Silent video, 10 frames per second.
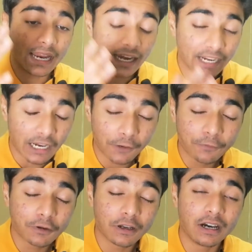and
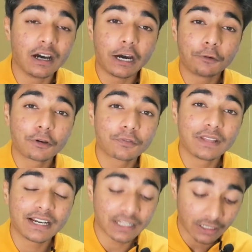out of
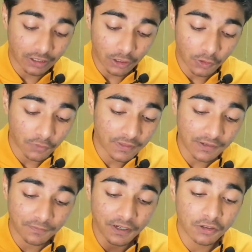
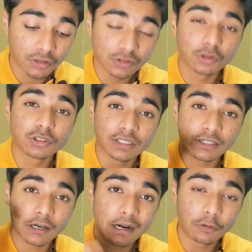that video resource,
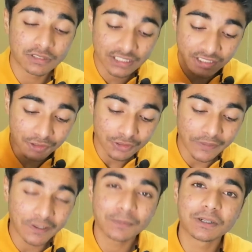around 60 to
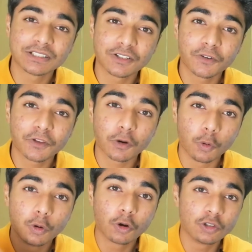70% of your
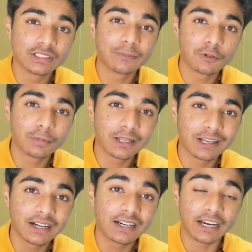whole concept would be cleared.